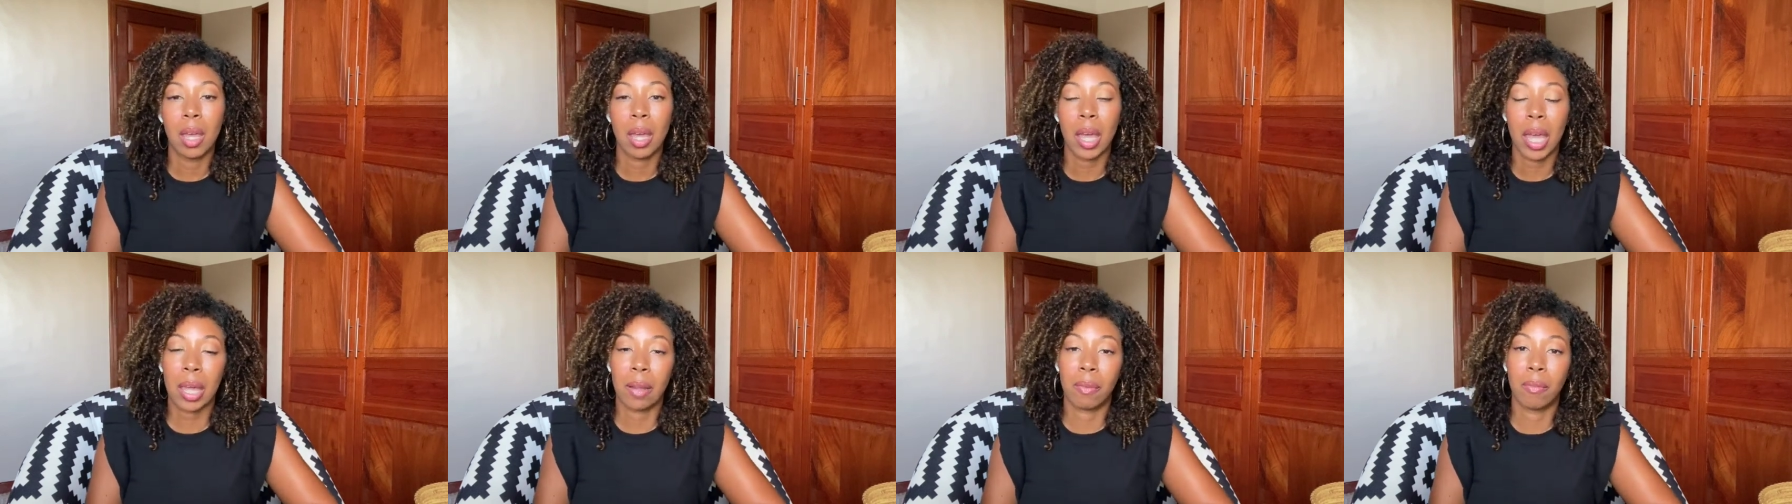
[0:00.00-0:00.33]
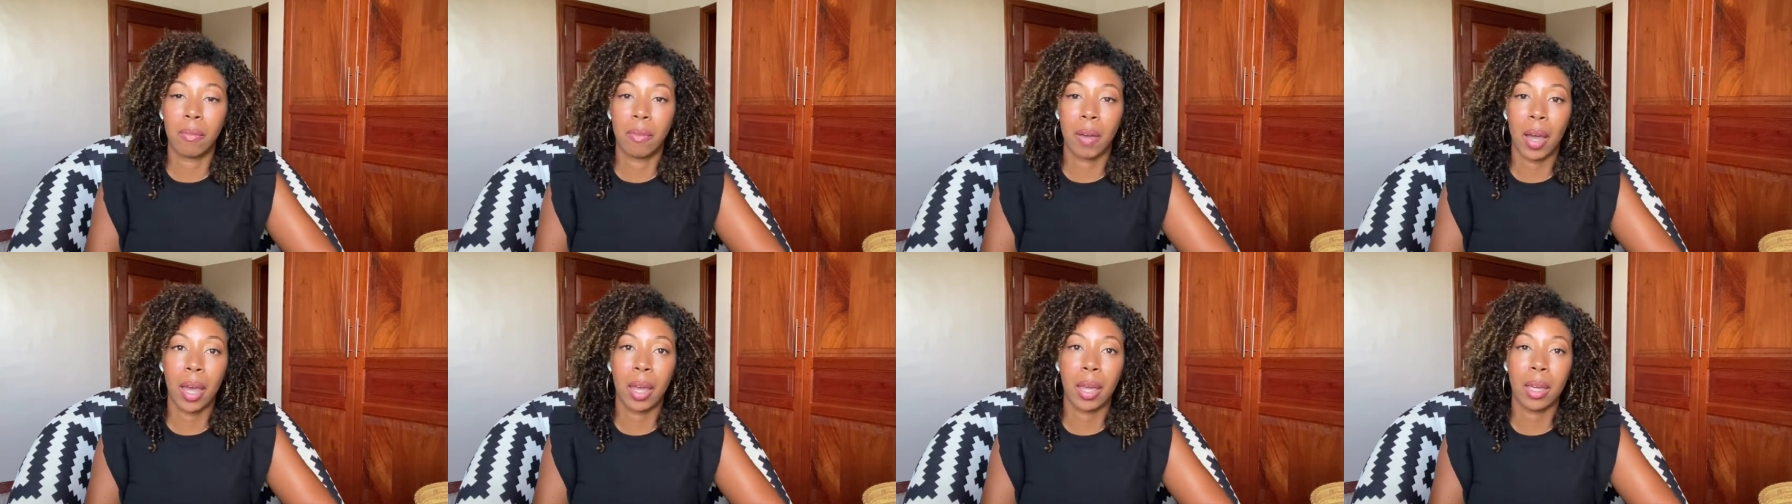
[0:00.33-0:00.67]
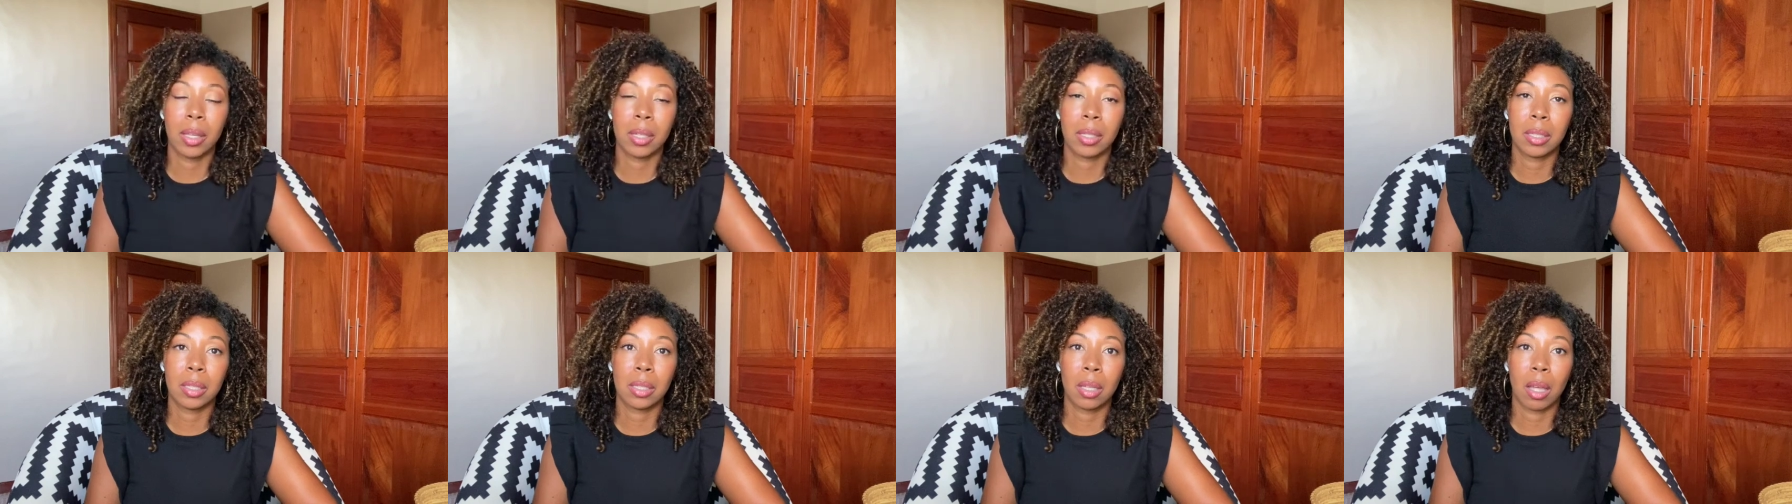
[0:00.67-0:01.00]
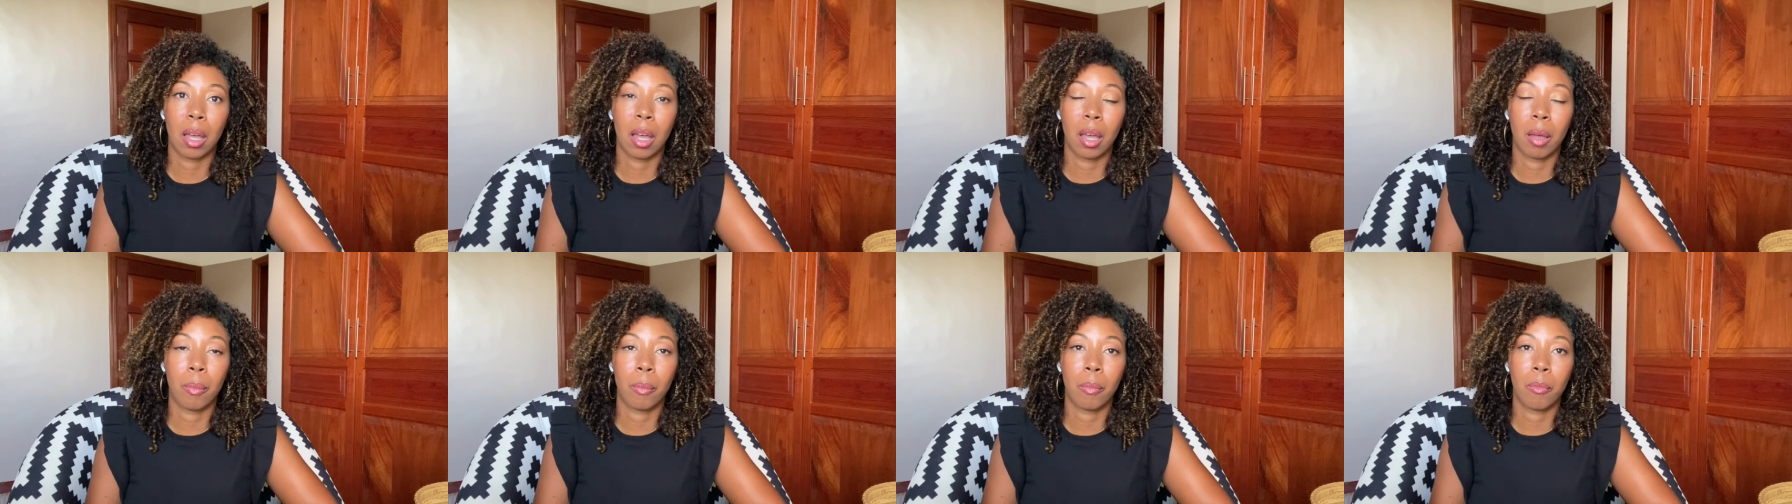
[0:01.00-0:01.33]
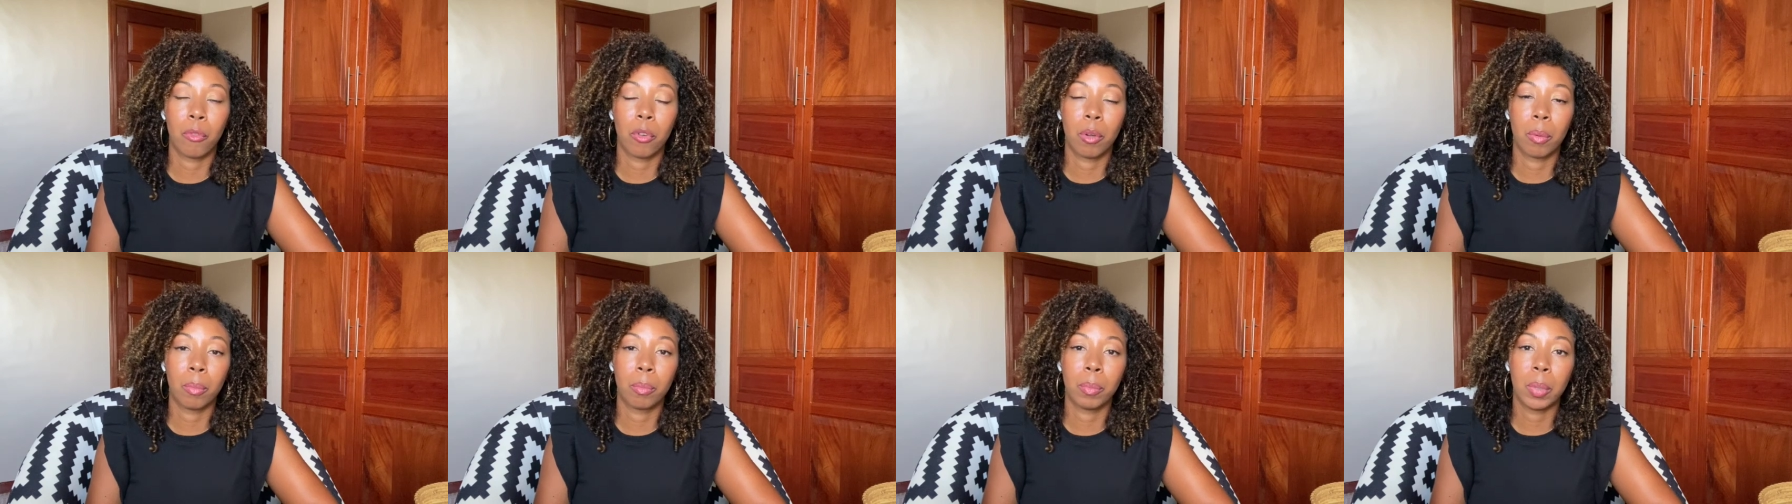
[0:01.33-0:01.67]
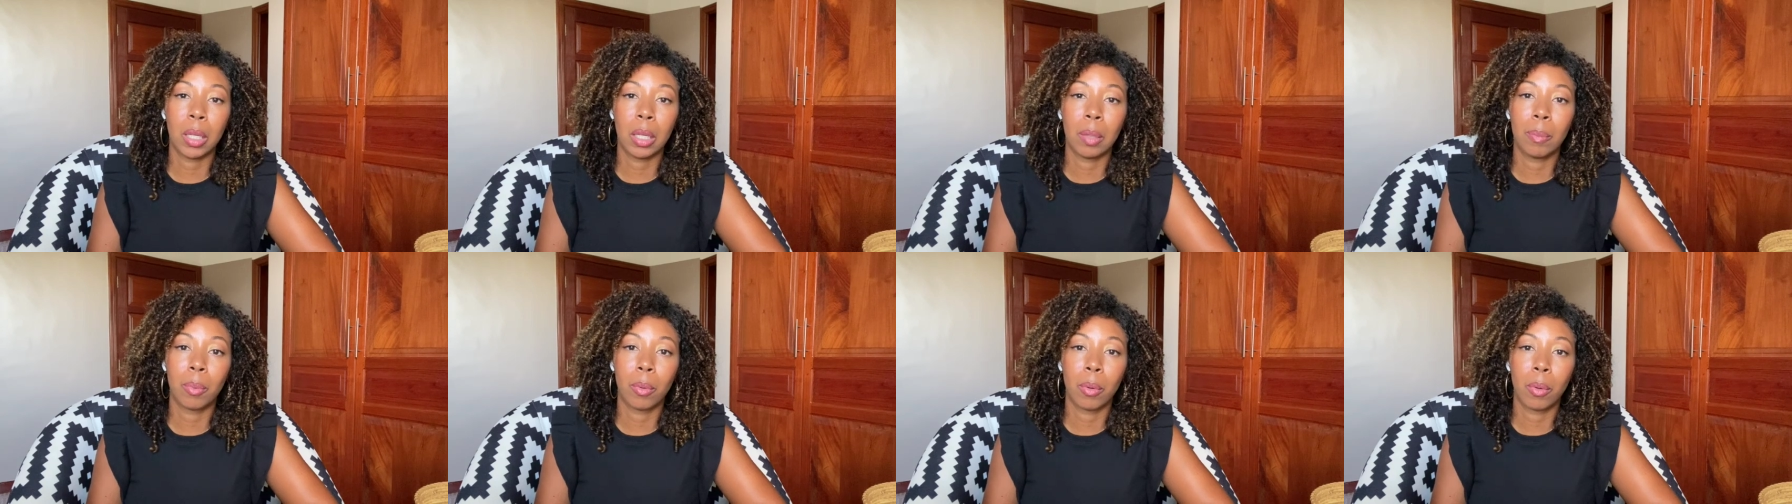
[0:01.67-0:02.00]
advice um, from
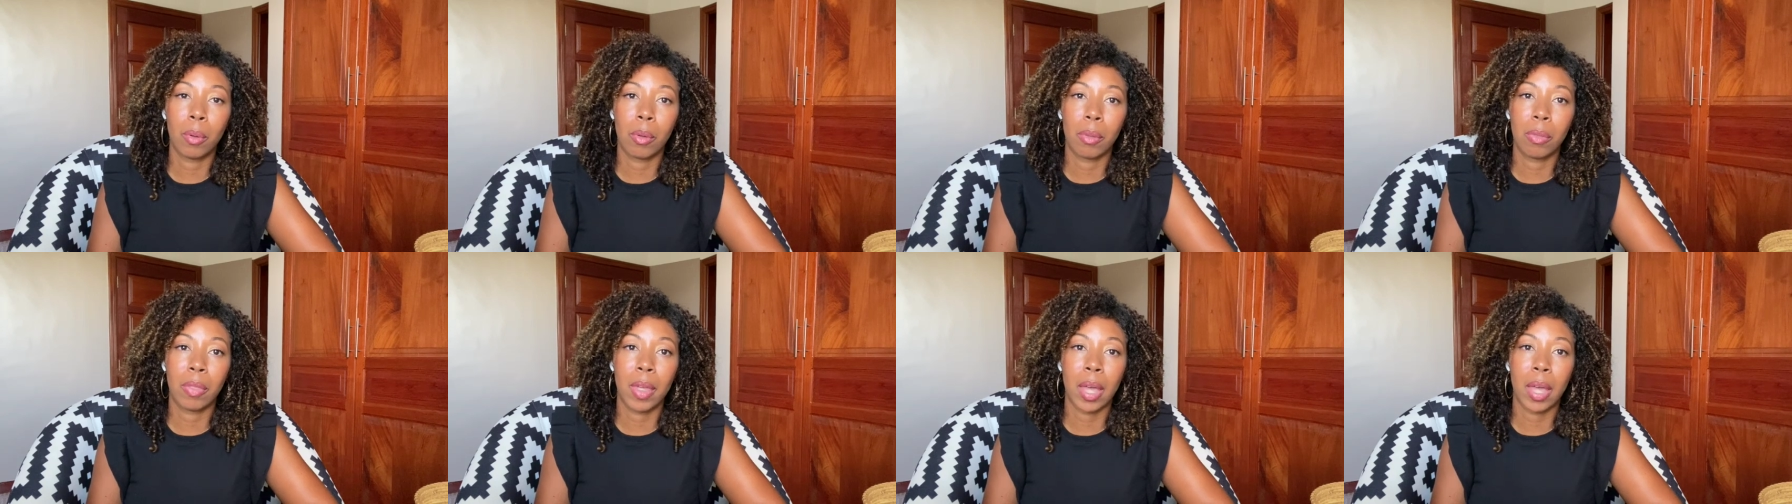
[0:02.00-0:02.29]
people